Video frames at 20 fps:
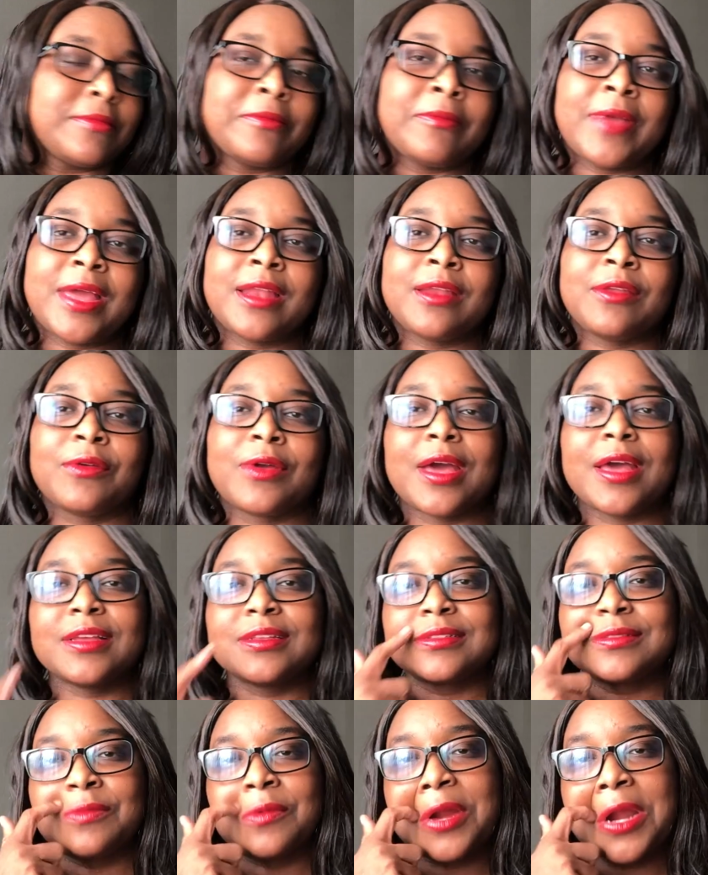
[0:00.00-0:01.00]
Man, you
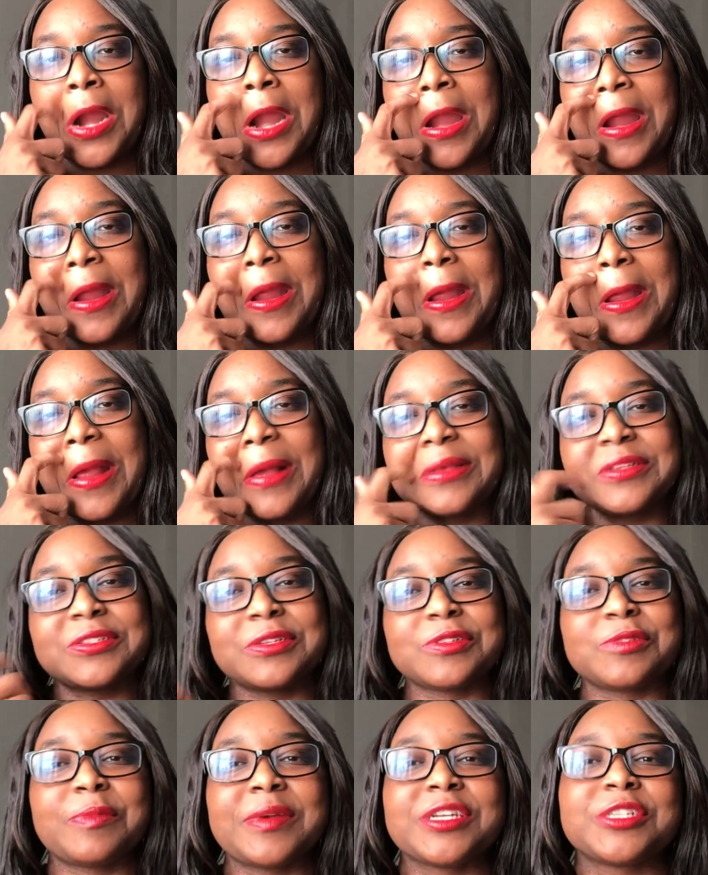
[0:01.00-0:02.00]
guys were
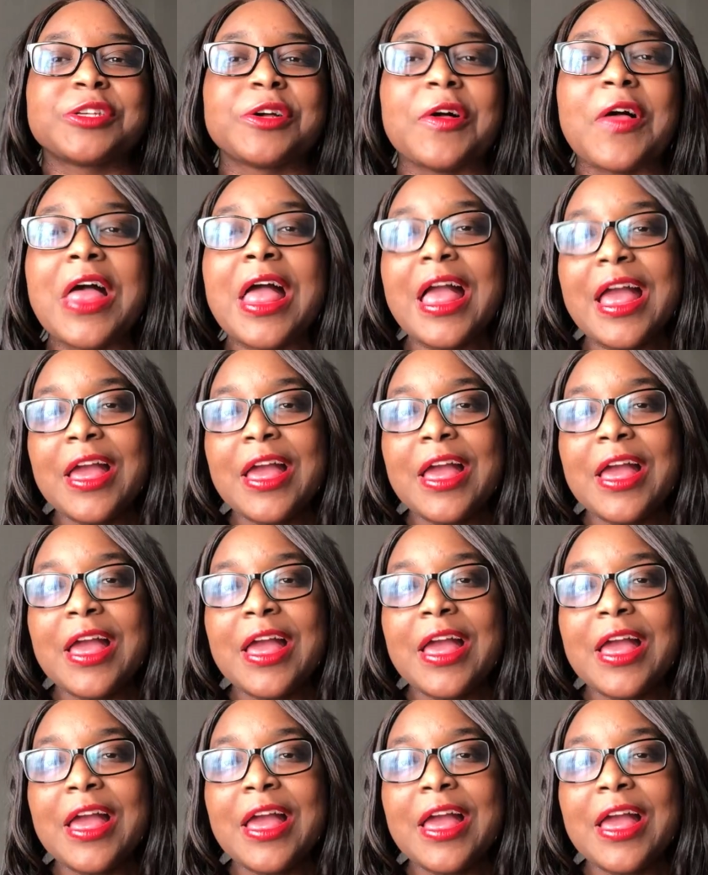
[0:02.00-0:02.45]
so special